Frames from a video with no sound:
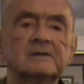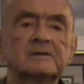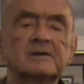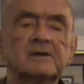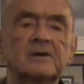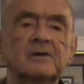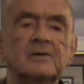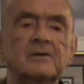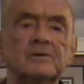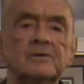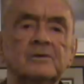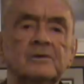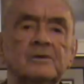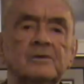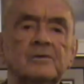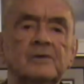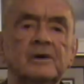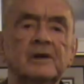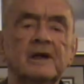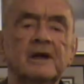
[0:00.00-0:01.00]
So
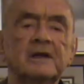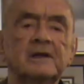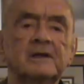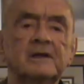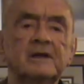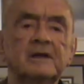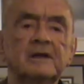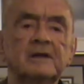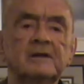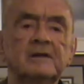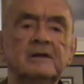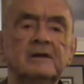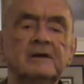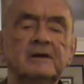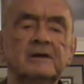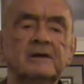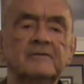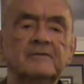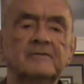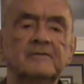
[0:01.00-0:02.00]
what I did
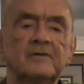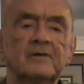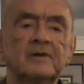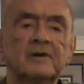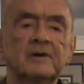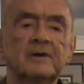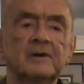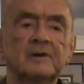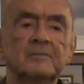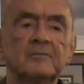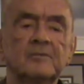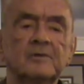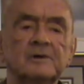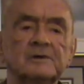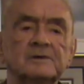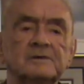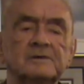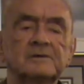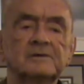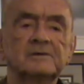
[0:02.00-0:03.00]
for him
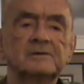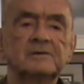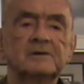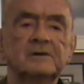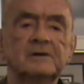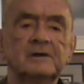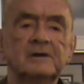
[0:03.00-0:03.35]
was to